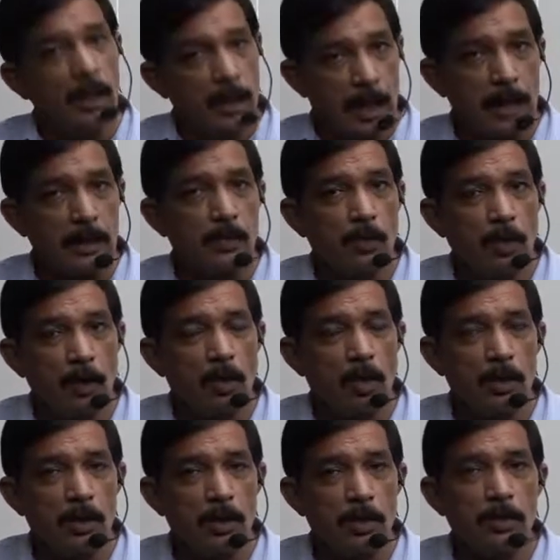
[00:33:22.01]
That is what
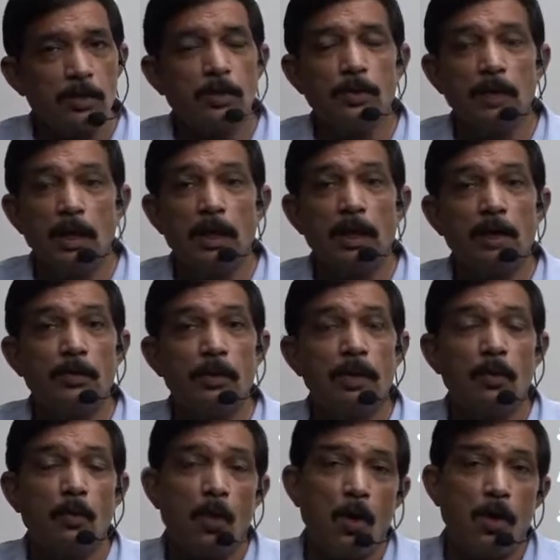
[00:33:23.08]
otters do. They live in
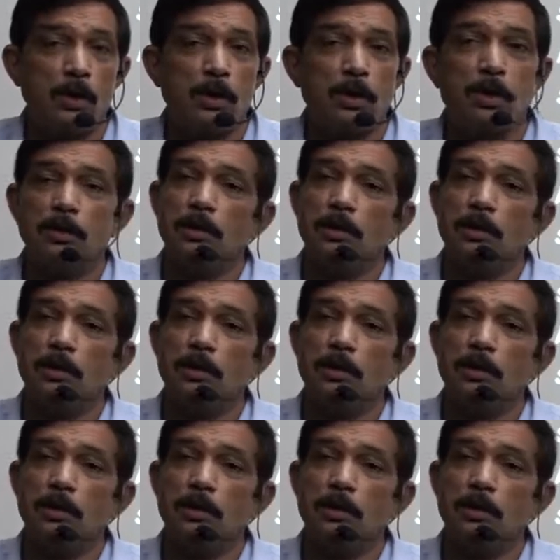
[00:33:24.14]
the water,